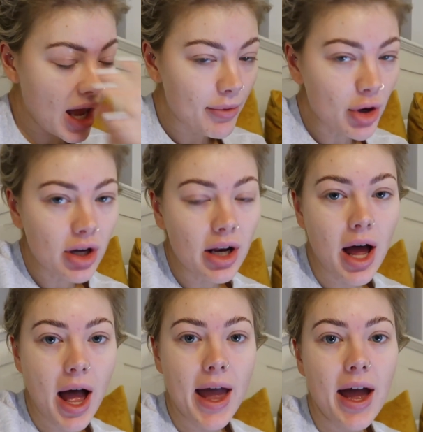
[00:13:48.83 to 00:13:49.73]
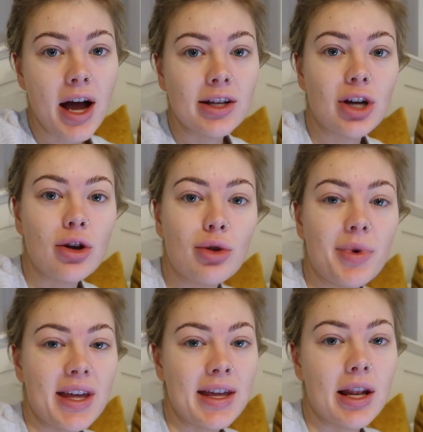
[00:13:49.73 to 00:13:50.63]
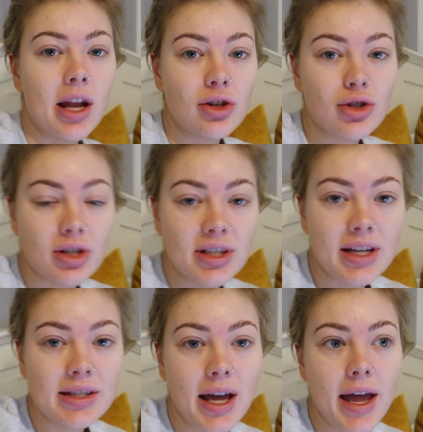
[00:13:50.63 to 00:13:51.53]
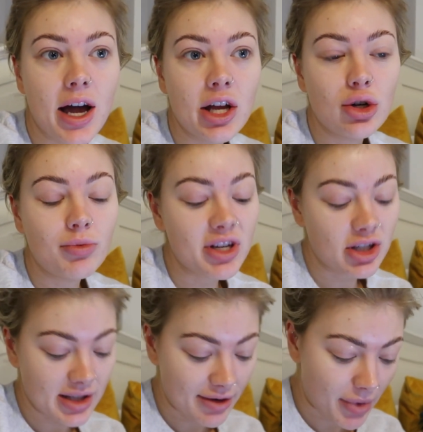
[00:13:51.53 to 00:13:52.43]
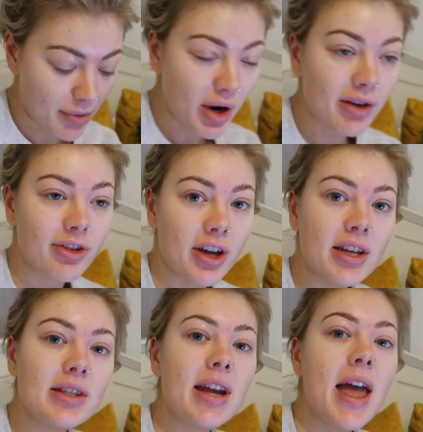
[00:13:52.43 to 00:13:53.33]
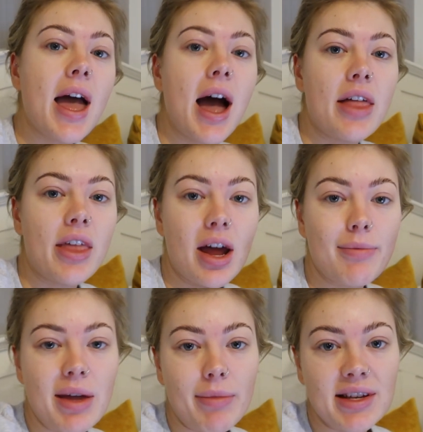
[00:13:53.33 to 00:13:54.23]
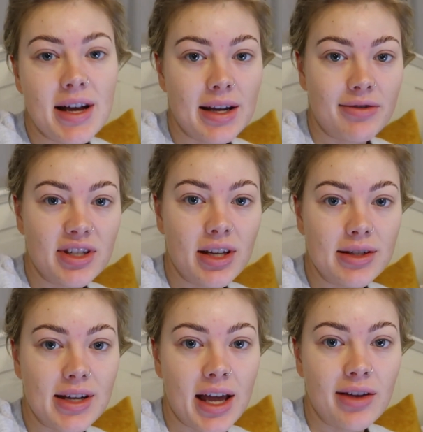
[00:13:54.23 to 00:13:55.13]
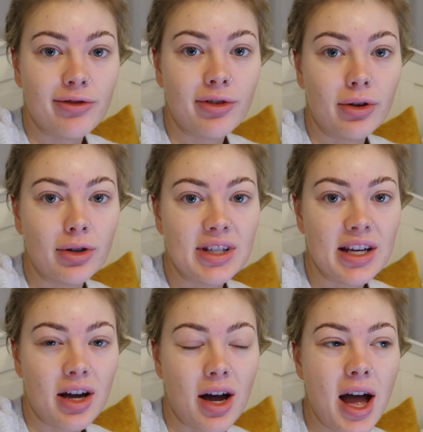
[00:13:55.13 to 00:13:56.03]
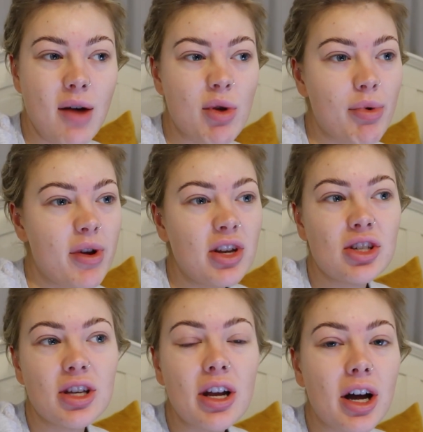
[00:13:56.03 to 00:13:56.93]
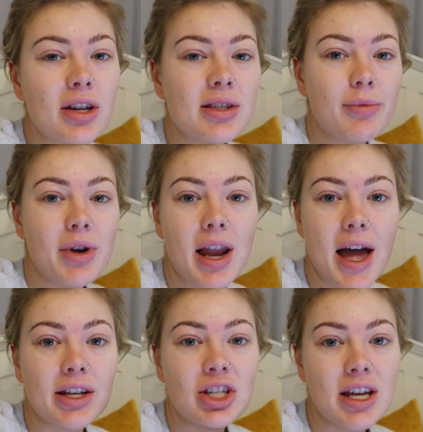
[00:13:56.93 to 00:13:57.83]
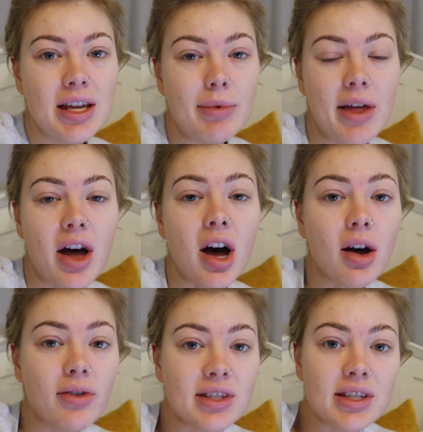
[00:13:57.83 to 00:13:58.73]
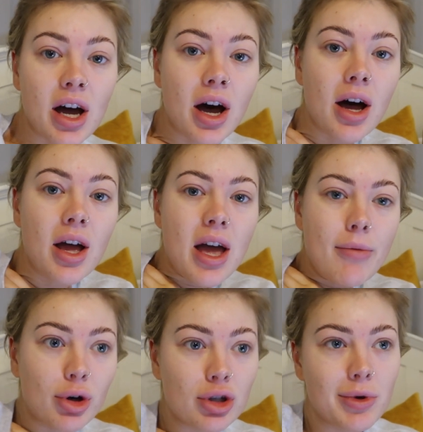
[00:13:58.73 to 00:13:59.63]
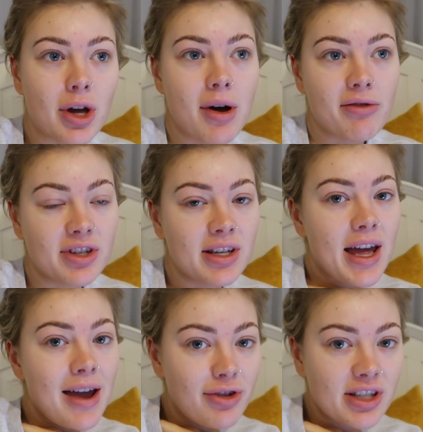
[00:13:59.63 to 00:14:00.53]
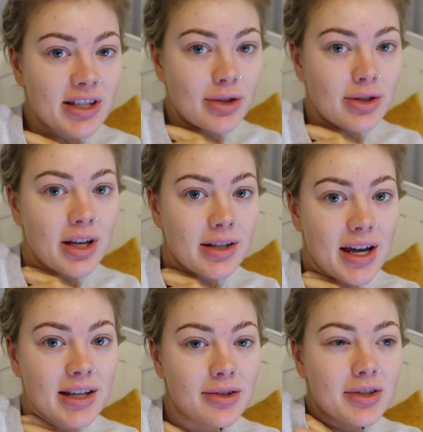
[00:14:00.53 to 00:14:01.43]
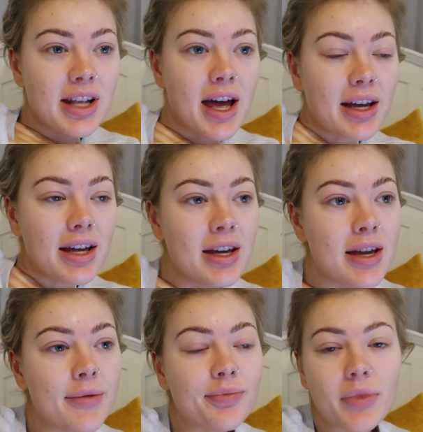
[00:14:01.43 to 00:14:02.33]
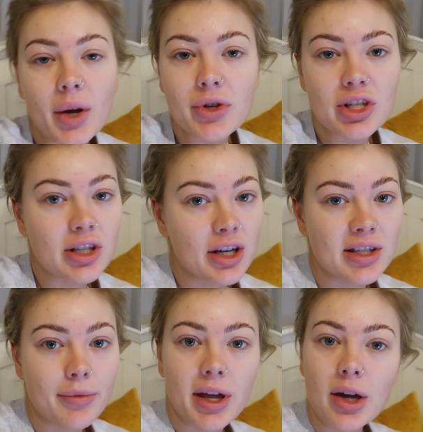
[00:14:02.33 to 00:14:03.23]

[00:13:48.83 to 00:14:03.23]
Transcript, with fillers: I'm not gonna lie, I don't normally eat lunch on a Sunday. I normally just have my breakfast, and then I meet my dad every Sunday for dinner, and we're probably just gonna go somewhere like cheap, like the Harvester, because we go out for dinner every single Sunday, so it's like, we just go somewhere